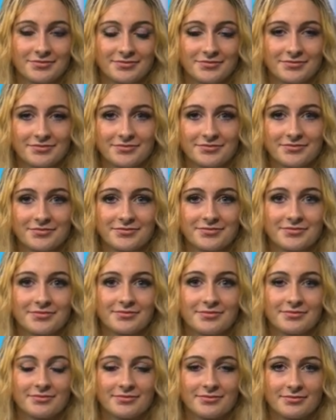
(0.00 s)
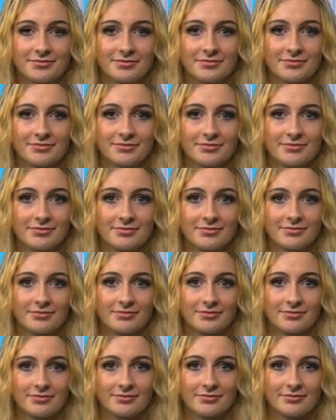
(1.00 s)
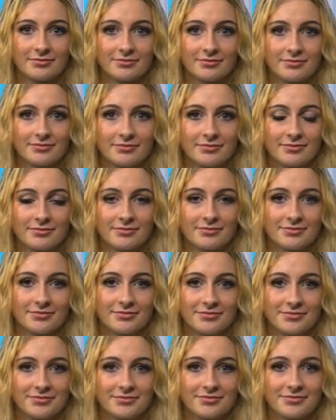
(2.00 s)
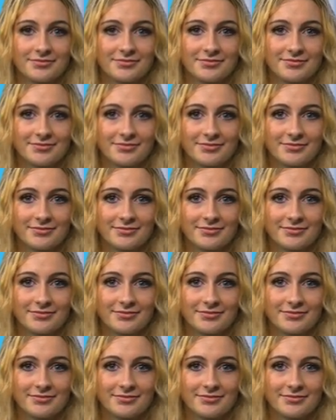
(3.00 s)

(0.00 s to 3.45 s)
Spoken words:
(not speaking)